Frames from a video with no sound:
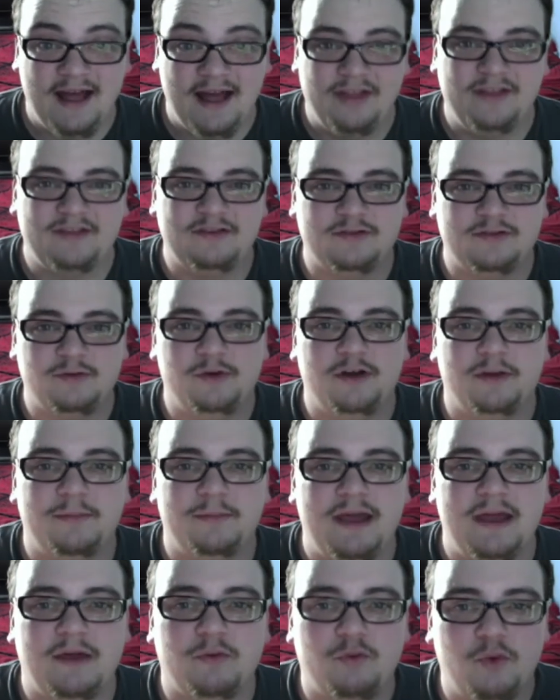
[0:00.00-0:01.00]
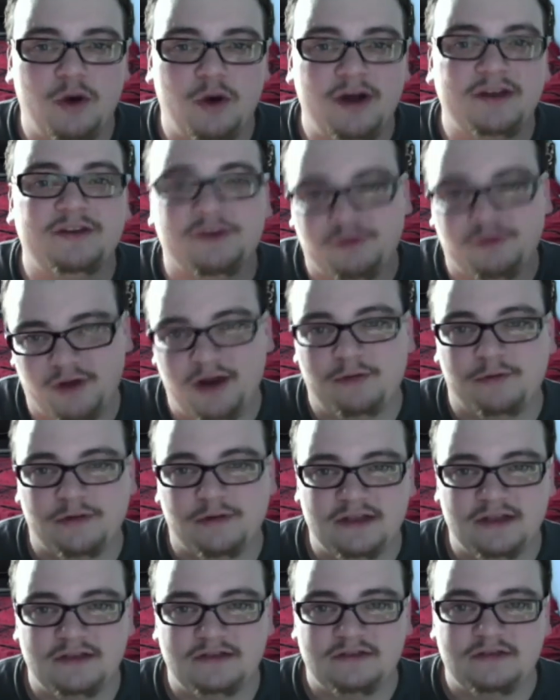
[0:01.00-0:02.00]
this is going to make one great
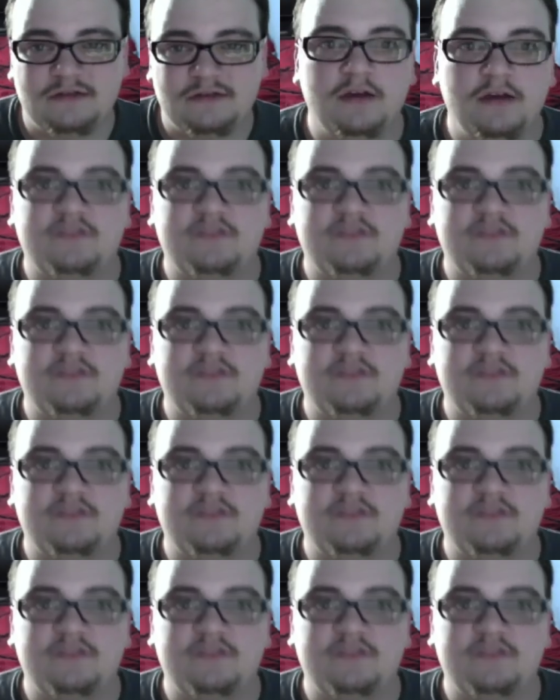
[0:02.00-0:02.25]
release.